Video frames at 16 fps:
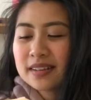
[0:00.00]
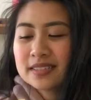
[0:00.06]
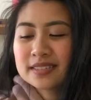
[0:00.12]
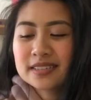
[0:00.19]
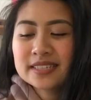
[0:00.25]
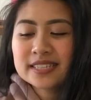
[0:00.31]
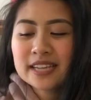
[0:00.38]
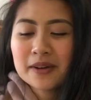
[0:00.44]

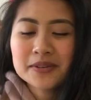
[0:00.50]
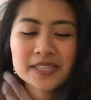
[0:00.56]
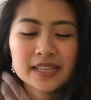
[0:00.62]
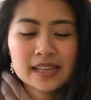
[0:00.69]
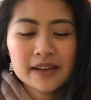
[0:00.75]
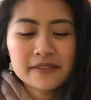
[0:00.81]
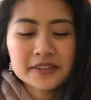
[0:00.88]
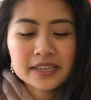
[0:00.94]
Since I was
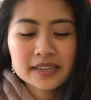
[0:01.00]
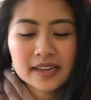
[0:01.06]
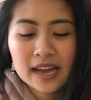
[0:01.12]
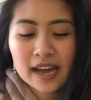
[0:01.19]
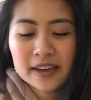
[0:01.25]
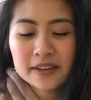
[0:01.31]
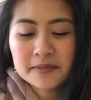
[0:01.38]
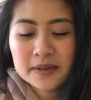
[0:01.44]
11,
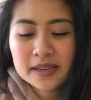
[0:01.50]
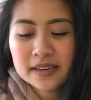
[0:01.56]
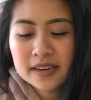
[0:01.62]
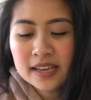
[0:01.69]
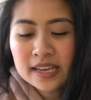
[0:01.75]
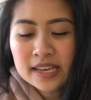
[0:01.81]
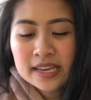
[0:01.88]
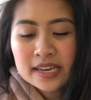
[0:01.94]
I've
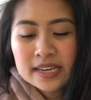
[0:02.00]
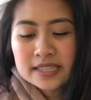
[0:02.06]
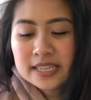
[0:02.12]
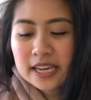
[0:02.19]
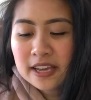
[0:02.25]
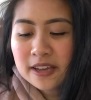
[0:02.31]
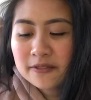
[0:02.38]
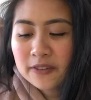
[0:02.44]
been
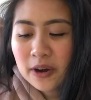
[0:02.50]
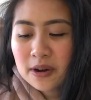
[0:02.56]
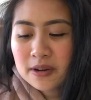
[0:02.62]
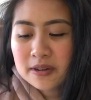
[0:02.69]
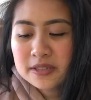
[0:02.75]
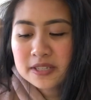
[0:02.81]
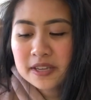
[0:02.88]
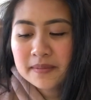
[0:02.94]
taking
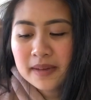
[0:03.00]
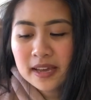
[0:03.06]
photos and